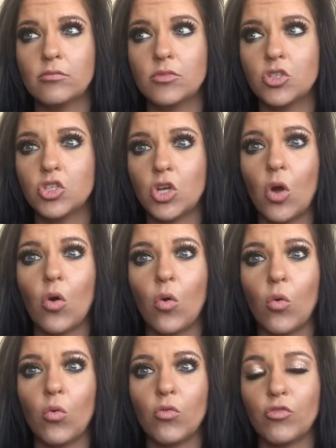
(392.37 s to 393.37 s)

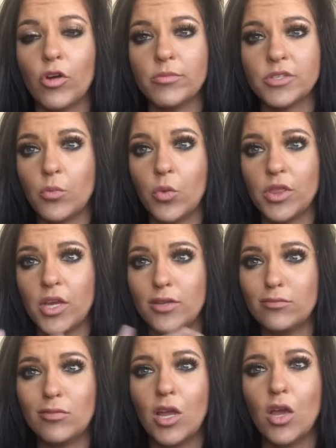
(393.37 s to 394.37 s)
show from someone that
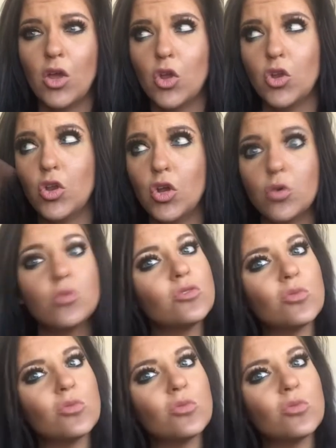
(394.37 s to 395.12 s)
knows